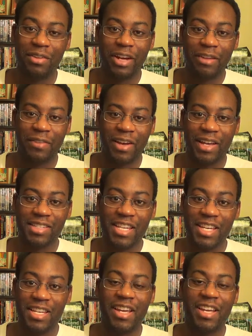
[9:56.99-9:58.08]
life as
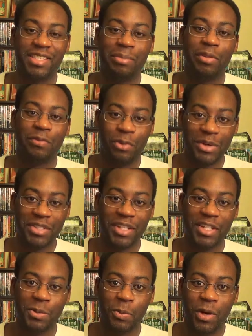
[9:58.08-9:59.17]
he ends up divorcing
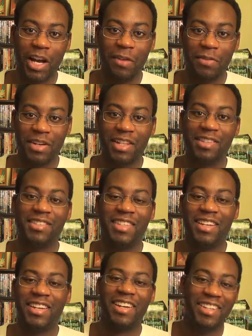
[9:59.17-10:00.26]
his wife and then
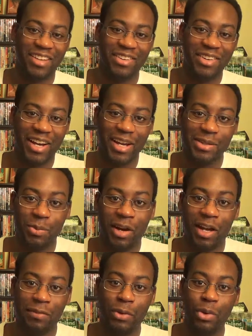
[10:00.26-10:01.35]
stealing another guy's
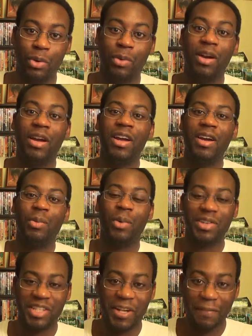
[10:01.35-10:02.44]
wife who
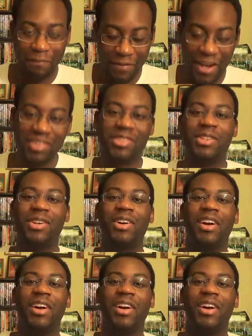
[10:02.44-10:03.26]
was an investor